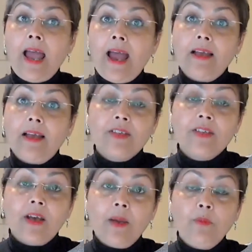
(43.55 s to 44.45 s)
As
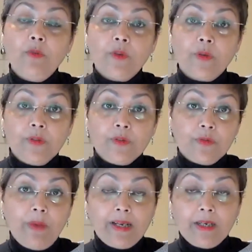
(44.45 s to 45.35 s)
I moved on through
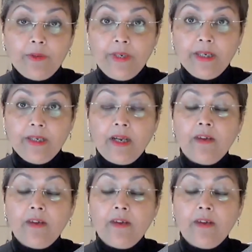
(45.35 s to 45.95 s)
my career,